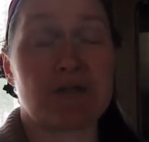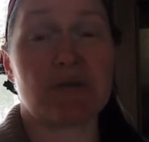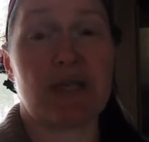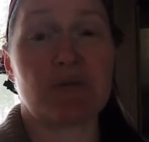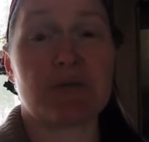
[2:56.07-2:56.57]
to
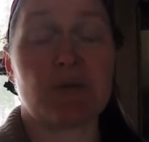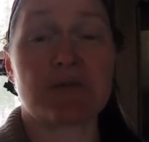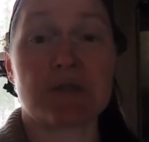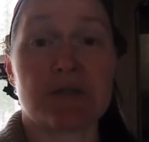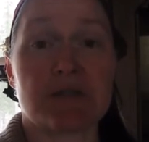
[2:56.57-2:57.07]
two
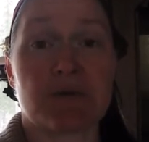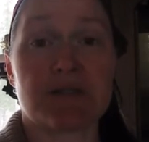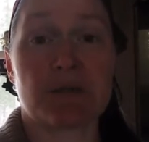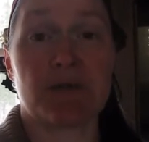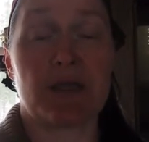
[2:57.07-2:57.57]
tablespoons in this
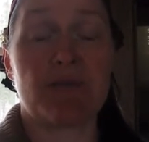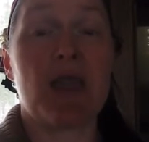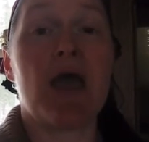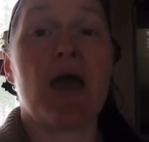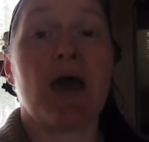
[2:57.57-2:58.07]
recipe
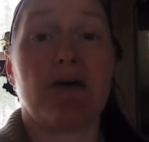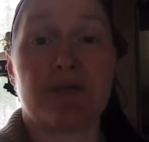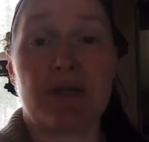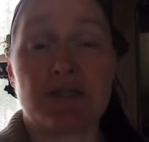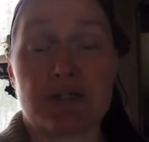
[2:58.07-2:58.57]

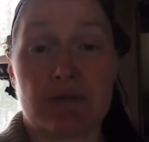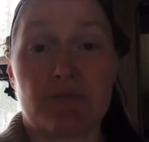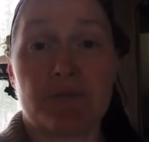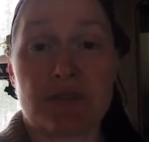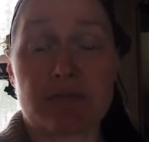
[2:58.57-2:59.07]
of each
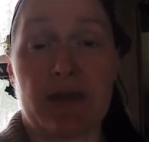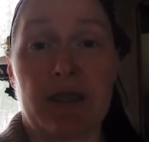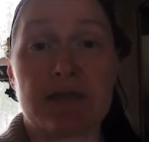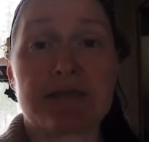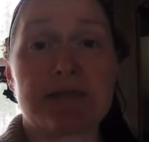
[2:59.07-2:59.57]

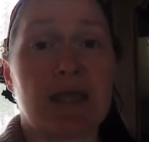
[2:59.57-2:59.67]
spice.